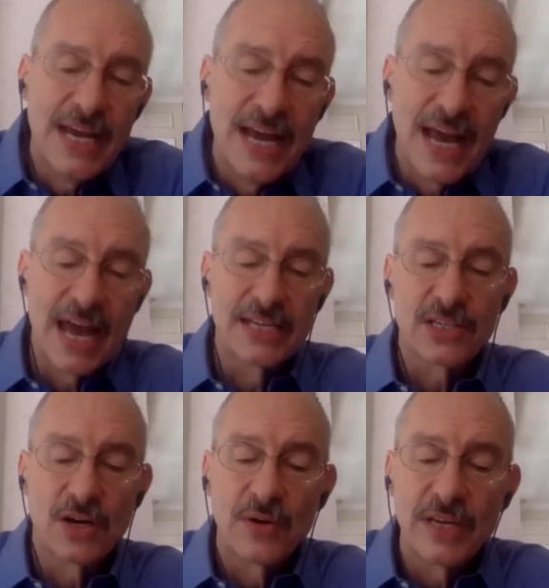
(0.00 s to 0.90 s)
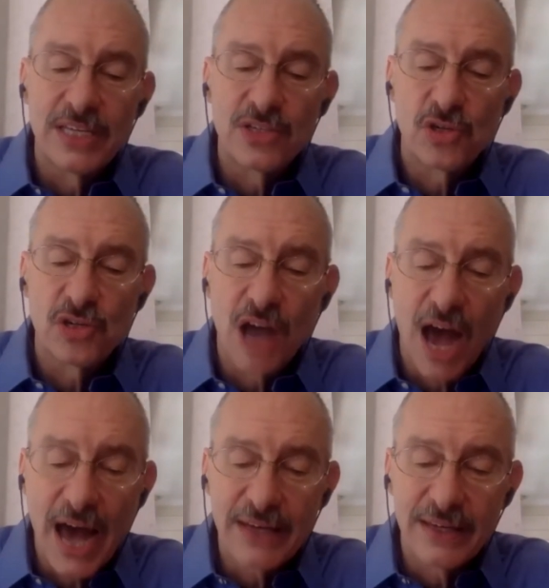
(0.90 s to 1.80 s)
And so it should
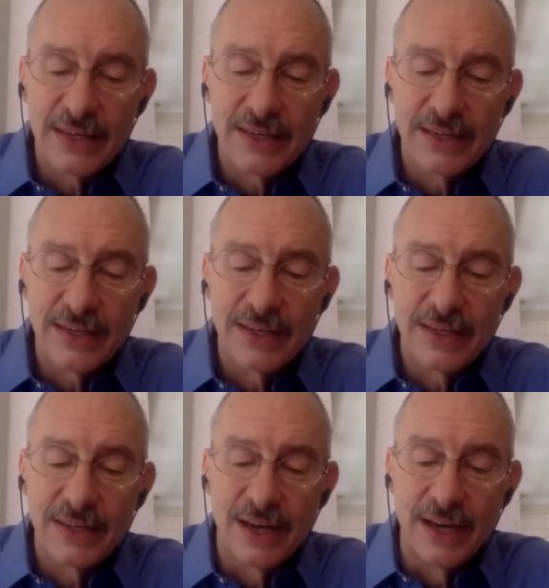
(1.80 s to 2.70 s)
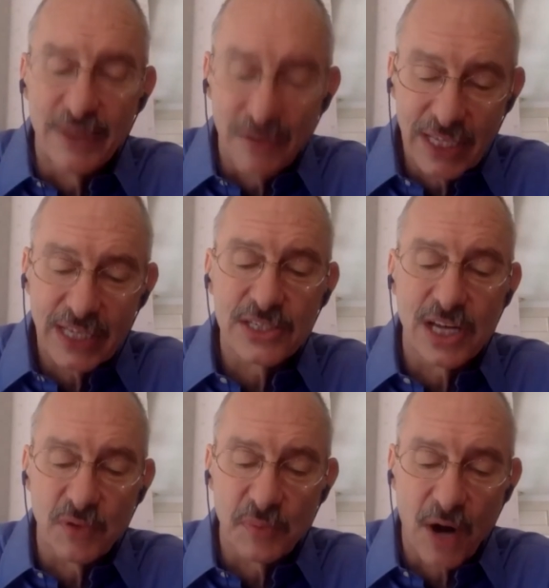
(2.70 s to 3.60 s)
not, uh, if everything is
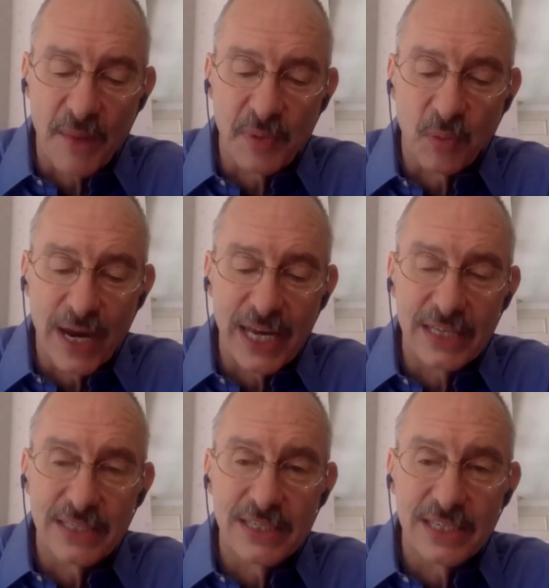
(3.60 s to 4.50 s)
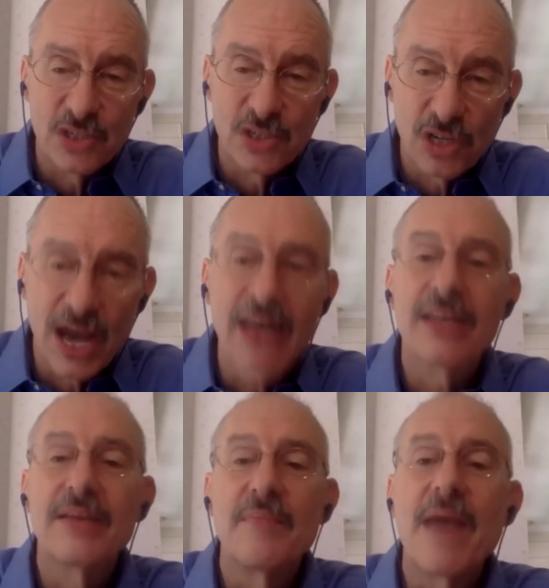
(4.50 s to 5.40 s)
done with proper weights, it should not
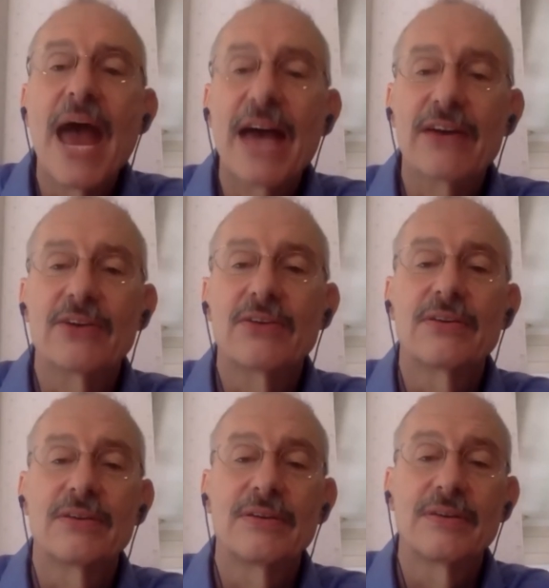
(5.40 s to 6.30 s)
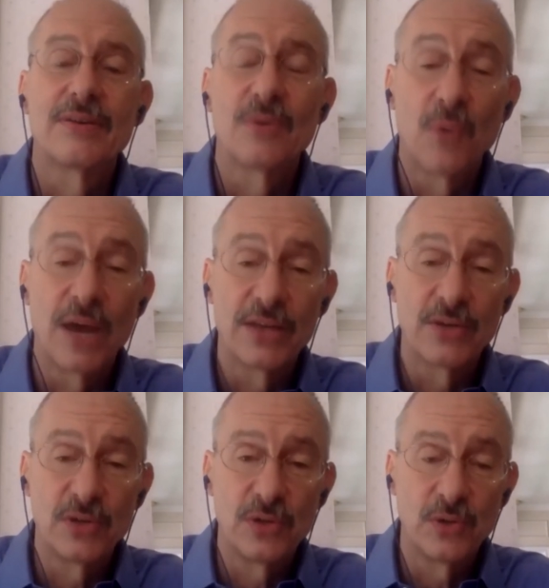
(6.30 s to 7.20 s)
matter whether
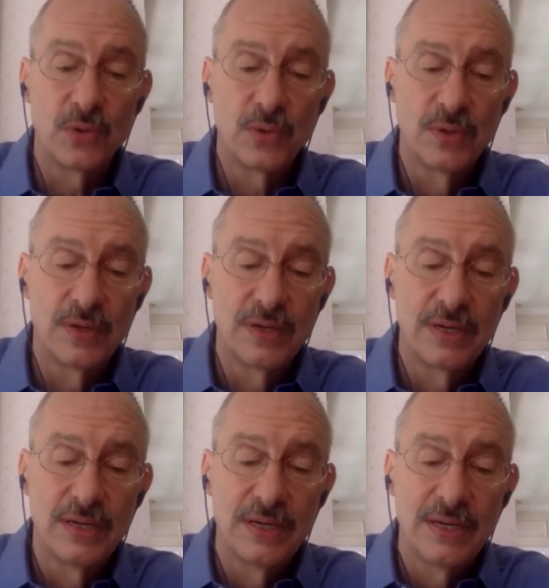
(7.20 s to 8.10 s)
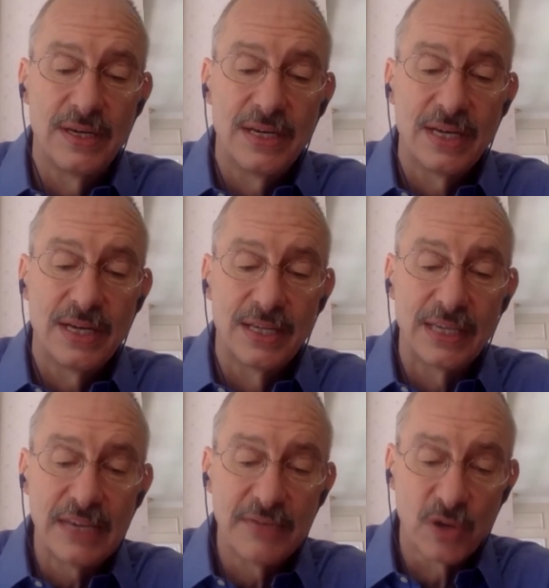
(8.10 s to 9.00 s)
you
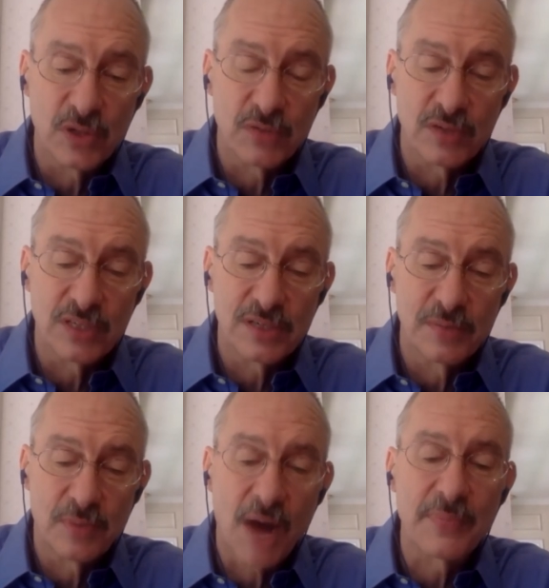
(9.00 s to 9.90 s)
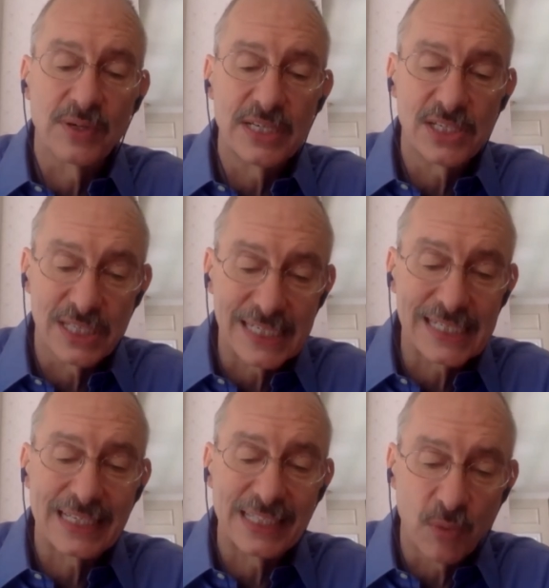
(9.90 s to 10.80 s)
leave those properly
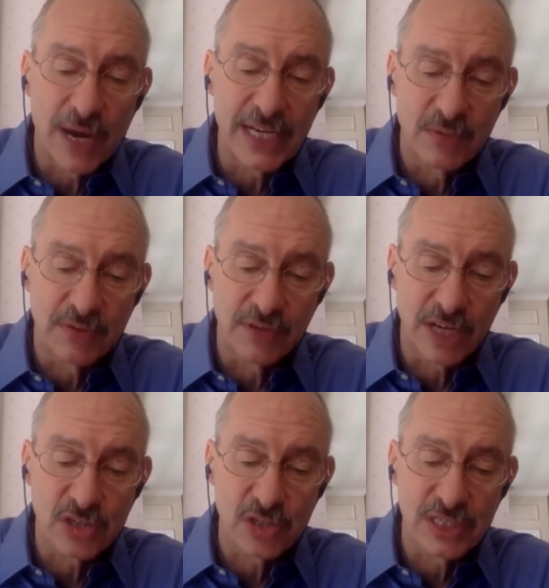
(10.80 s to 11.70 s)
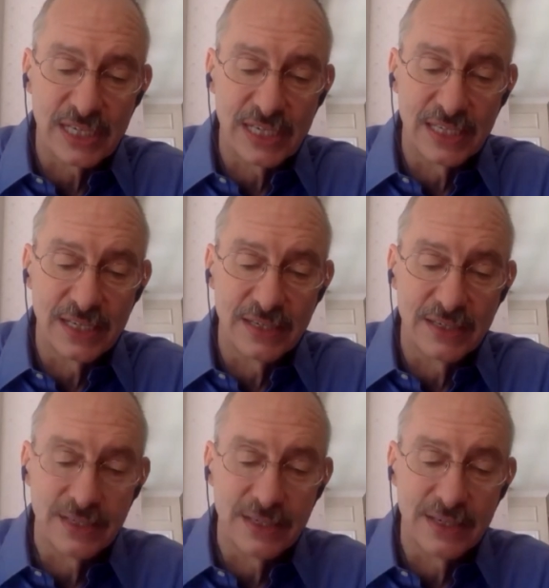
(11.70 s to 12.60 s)
statistically weighted reflections in the
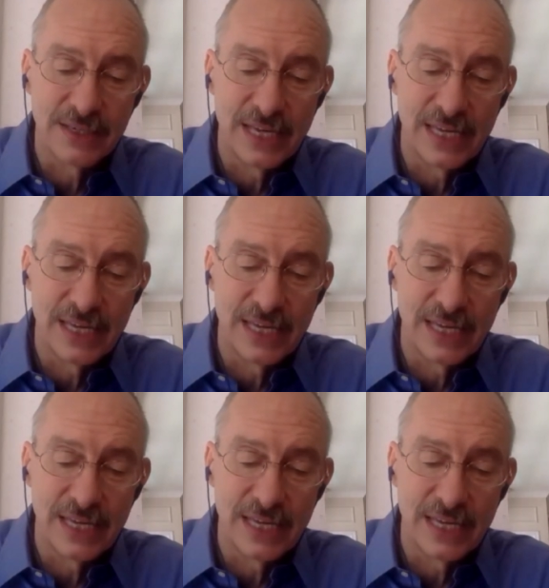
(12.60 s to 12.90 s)
in